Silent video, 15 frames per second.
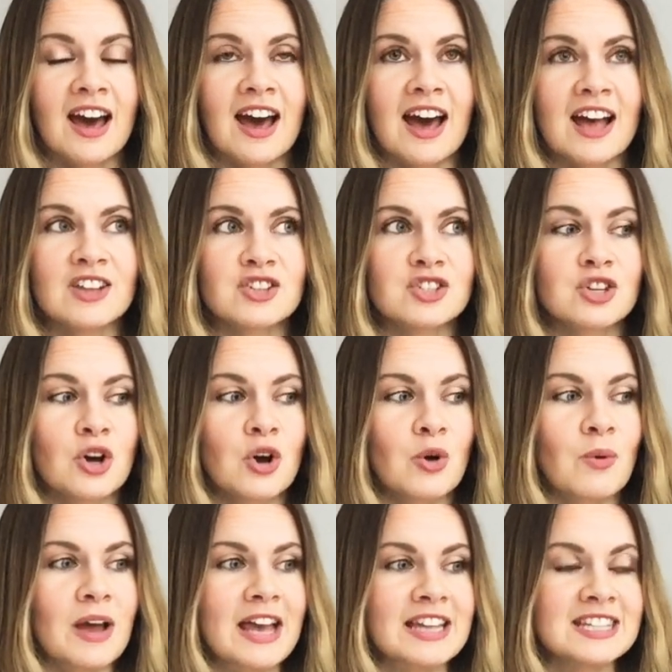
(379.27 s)
And
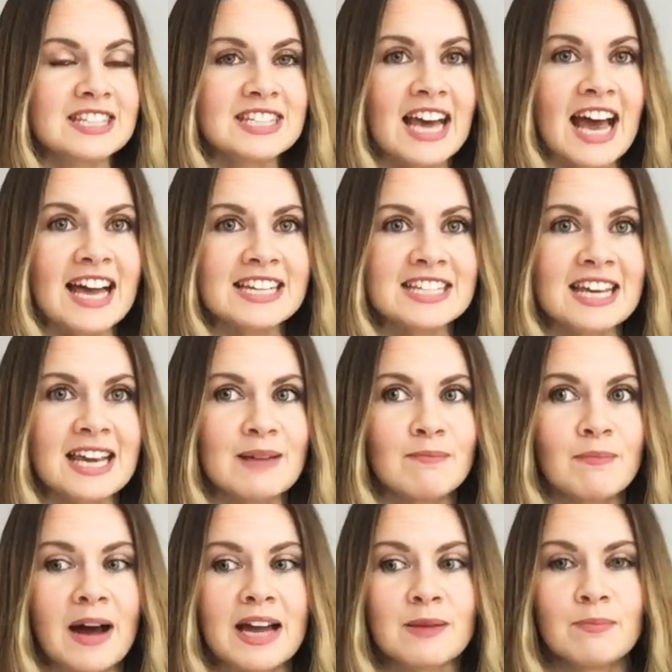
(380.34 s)
so instead it
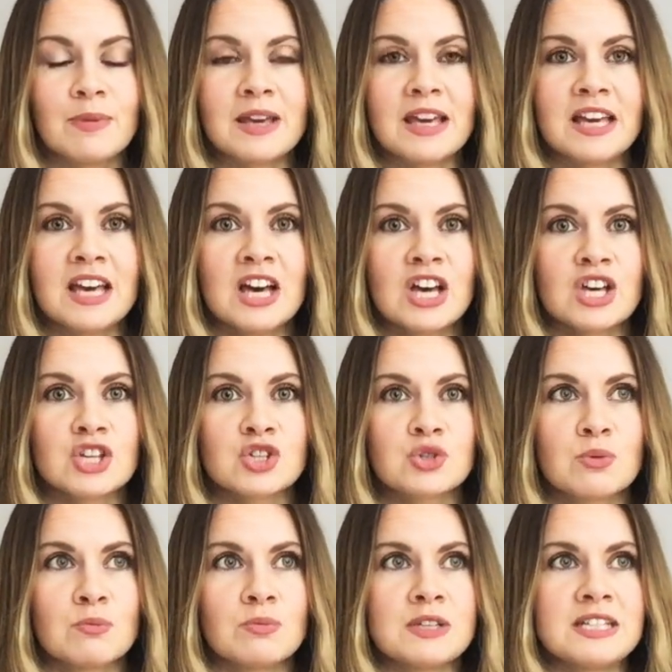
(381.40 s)
might be
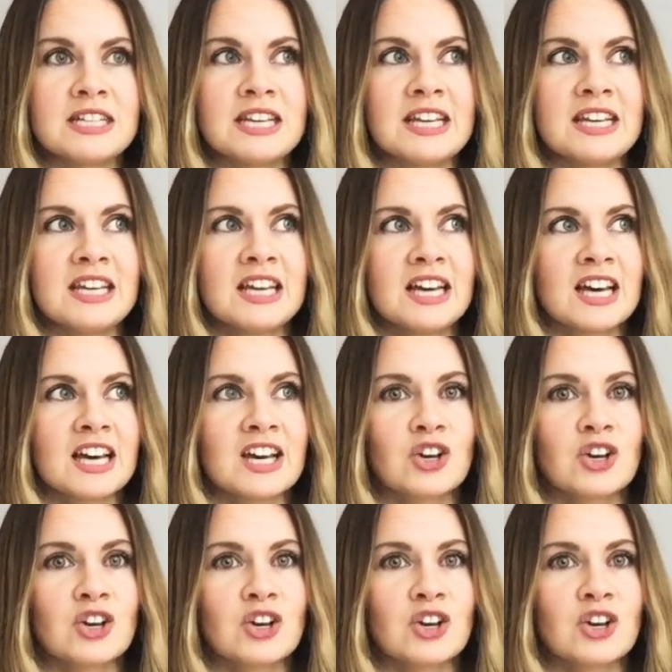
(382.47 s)
somebody